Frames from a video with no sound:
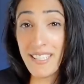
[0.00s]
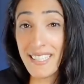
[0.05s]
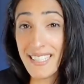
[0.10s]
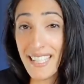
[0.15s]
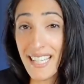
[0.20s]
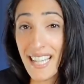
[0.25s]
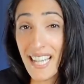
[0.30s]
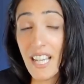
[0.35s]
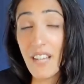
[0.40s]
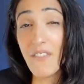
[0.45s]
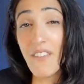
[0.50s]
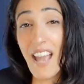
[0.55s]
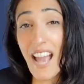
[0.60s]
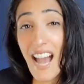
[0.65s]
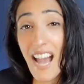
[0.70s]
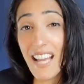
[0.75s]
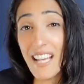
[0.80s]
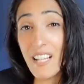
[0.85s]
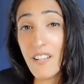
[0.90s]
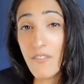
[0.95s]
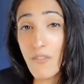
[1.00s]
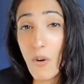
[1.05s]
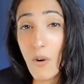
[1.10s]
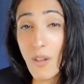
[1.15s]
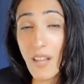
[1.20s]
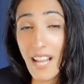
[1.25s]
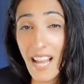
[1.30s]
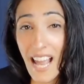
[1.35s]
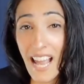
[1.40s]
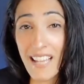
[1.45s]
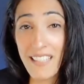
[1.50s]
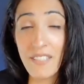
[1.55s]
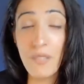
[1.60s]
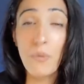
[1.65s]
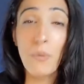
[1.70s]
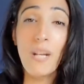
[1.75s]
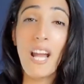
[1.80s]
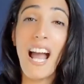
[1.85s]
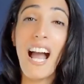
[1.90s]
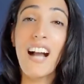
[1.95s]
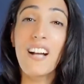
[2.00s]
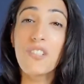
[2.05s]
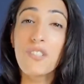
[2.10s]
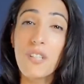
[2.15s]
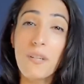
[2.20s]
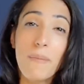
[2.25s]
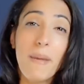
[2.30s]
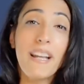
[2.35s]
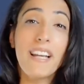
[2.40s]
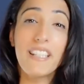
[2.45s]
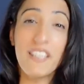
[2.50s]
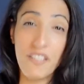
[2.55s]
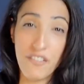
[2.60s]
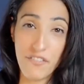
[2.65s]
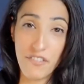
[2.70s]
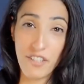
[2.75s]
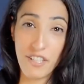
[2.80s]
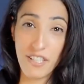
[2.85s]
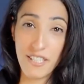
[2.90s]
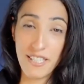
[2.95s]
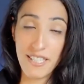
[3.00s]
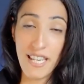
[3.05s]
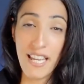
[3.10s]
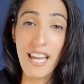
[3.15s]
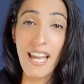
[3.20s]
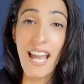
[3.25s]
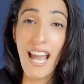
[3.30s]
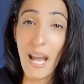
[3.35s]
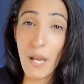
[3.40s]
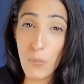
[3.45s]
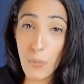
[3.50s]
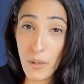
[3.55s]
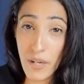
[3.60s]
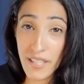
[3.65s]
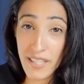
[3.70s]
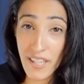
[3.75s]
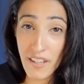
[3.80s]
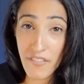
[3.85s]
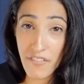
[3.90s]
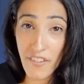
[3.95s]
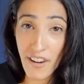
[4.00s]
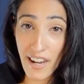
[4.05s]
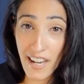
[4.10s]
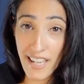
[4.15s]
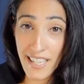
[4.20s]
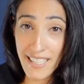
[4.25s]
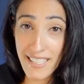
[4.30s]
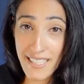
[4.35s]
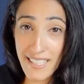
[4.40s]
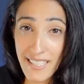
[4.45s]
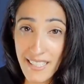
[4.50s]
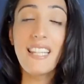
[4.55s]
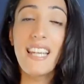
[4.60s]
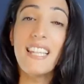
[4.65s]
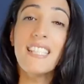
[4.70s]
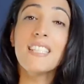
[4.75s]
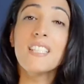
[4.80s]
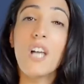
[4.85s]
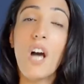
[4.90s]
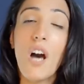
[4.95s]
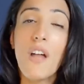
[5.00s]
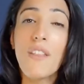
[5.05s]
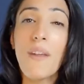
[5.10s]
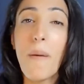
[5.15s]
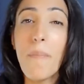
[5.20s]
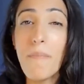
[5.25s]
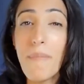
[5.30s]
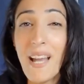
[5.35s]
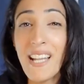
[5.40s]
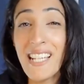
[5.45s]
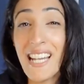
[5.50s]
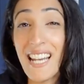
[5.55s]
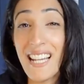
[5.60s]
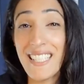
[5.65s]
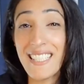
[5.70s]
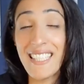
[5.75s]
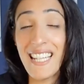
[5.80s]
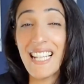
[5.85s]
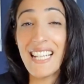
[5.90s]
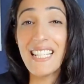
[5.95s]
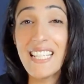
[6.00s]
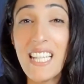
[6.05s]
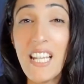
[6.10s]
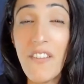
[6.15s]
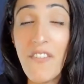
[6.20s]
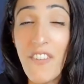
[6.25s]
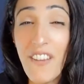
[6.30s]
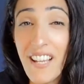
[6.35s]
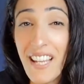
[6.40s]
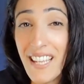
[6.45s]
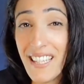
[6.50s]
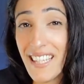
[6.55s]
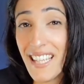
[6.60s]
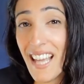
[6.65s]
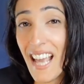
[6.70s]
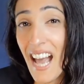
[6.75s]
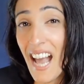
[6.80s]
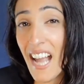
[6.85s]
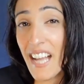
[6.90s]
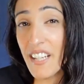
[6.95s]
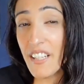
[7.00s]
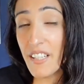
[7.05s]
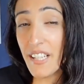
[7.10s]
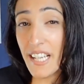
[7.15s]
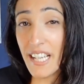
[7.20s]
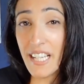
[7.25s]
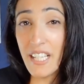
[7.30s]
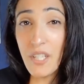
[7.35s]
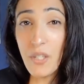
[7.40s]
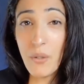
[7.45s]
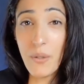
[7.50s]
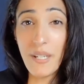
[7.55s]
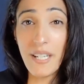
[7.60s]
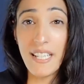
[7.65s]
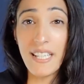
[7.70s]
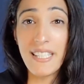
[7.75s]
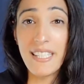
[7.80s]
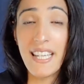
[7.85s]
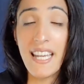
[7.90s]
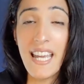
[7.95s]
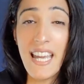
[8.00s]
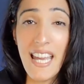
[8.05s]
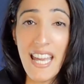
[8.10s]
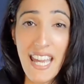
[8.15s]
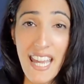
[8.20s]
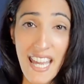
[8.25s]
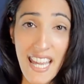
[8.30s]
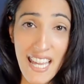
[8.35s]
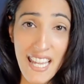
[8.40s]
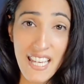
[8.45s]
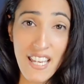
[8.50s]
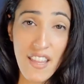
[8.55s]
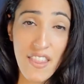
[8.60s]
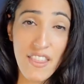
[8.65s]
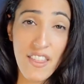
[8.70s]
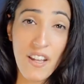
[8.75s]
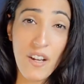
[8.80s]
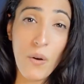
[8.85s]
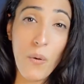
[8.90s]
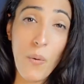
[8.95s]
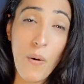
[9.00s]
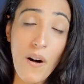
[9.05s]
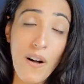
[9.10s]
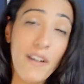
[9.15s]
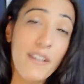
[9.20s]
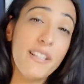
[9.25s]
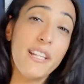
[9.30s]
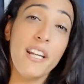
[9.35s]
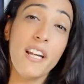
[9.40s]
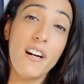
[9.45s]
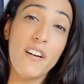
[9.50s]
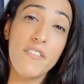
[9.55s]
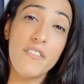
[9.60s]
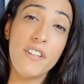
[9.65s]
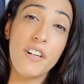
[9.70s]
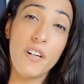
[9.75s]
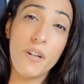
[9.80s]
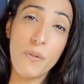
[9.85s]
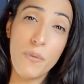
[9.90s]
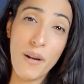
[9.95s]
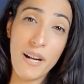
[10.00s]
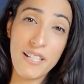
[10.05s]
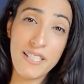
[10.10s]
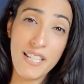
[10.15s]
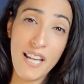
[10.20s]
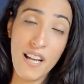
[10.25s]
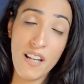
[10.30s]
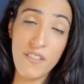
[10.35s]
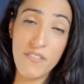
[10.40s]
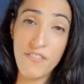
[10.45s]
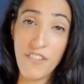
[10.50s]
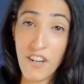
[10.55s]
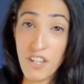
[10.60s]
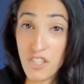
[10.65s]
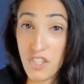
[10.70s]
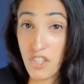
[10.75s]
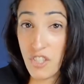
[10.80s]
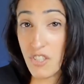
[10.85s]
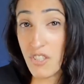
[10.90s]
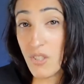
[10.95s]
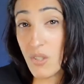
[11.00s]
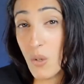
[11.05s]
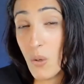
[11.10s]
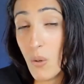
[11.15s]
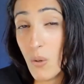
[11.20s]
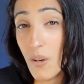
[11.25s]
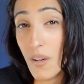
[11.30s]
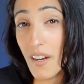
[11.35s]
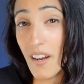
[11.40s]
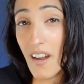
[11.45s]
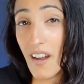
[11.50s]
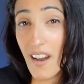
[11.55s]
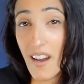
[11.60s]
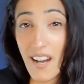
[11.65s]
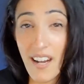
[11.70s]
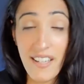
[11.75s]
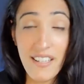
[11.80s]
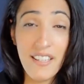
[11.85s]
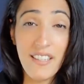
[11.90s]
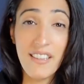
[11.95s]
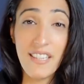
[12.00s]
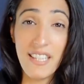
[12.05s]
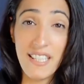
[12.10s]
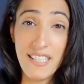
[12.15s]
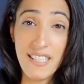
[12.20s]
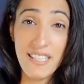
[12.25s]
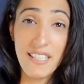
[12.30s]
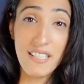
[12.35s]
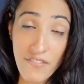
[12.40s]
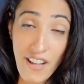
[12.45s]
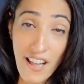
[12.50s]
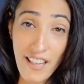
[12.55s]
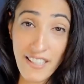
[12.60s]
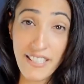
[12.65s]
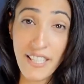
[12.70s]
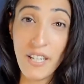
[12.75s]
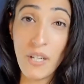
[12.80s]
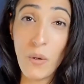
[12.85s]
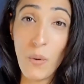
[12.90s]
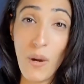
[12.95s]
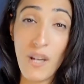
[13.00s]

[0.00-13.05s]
to see if adding folic acid would actually make a difference. And what did they find? They saw that men had a significantly higher increase in the quality of their erectile function score on this validated